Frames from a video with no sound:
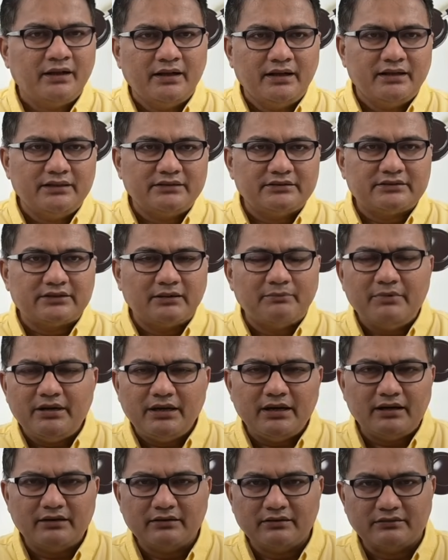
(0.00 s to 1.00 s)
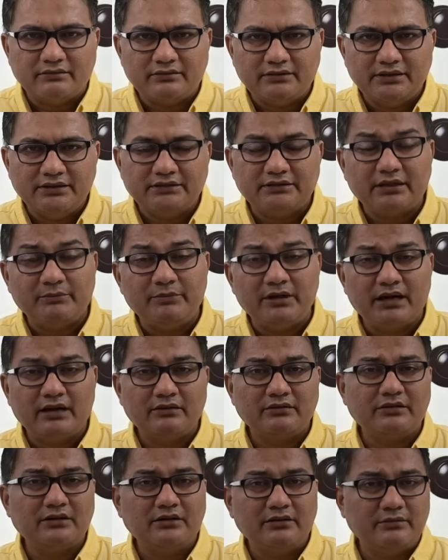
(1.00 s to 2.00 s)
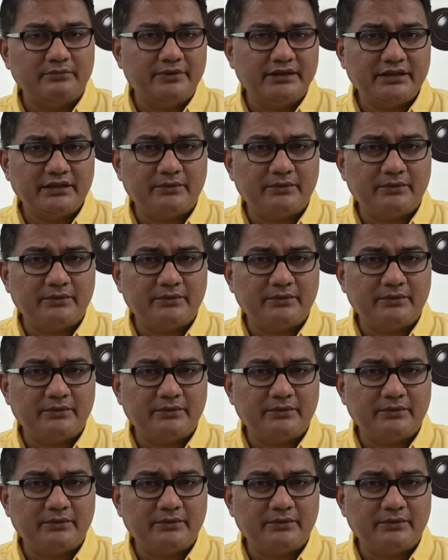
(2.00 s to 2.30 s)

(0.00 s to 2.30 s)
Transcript: In Tamil Nadu government